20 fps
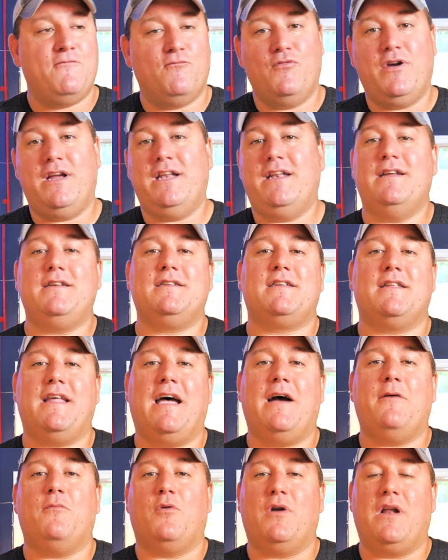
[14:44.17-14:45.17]
read into
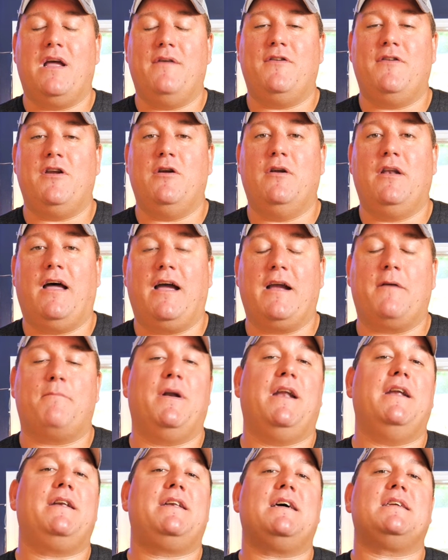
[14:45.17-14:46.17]
that whatever you like.
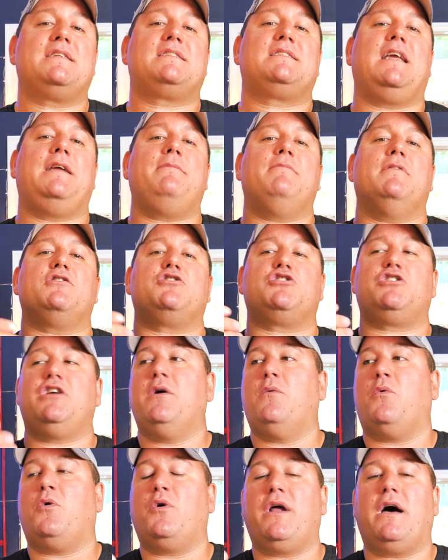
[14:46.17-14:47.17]
But it does seem that
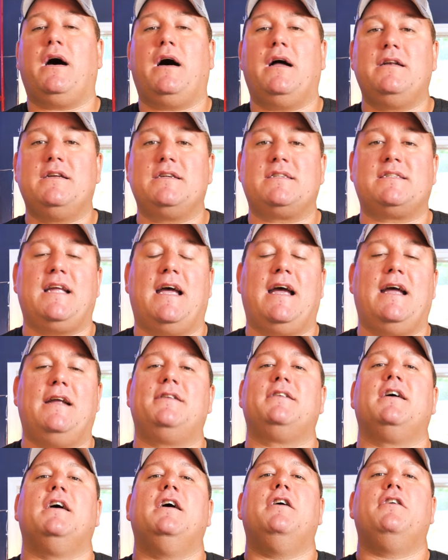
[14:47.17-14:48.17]
Shearwater
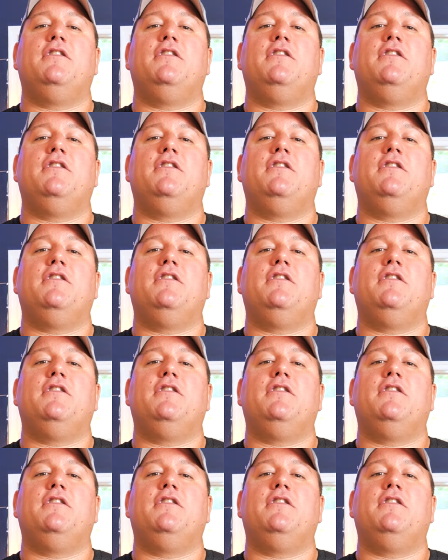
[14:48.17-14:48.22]
understand